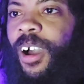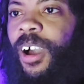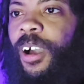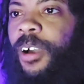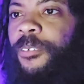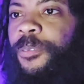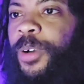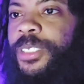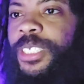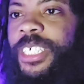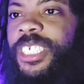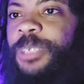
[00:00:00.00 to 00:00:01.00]
of what
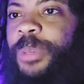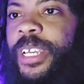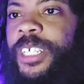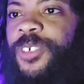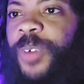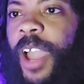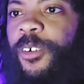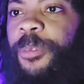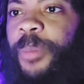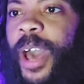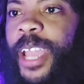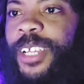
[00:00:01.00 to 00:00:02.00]
seems to be his fight with
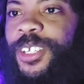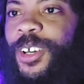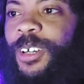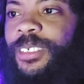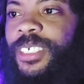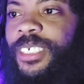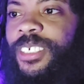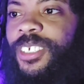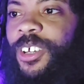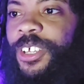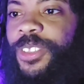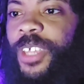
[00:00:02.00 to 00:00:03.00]
Mahito. Says,
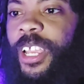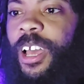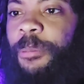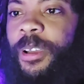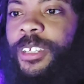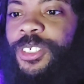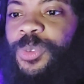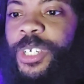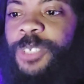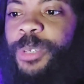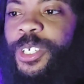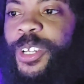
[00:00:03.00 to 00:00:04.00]
so you think I'm going to
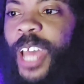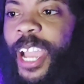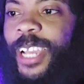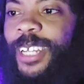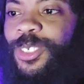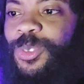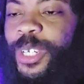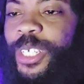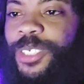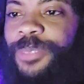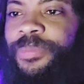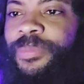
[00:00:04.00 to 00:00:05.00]
switch, but you're not going to
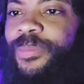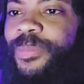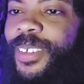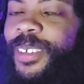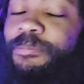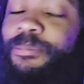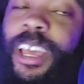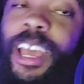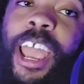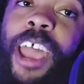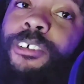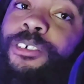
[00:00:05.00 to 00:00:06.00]
switch.
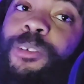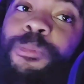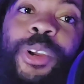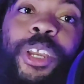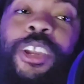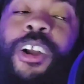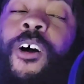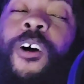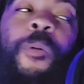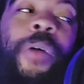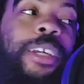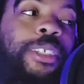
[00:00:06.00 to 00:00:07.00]
I don't know, bro. He
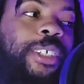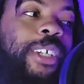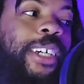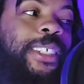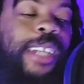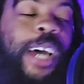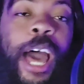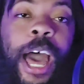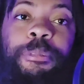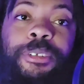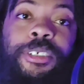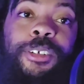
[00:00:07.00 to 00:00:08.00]
always does the
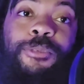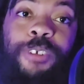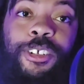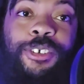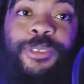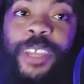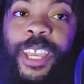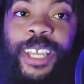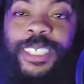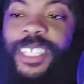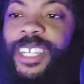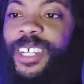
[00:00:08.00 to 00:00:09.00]
opposite of what you think
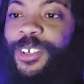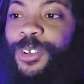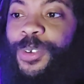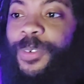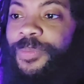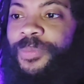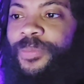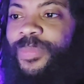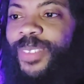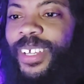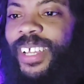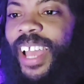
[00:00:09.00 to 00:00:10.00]
he's going to do.
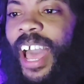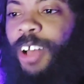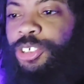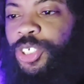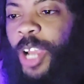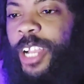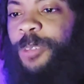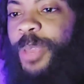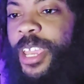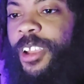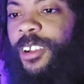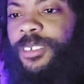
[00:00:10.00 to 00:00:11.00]
I'll strike him
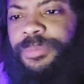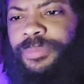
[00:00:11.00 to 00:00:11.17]
here.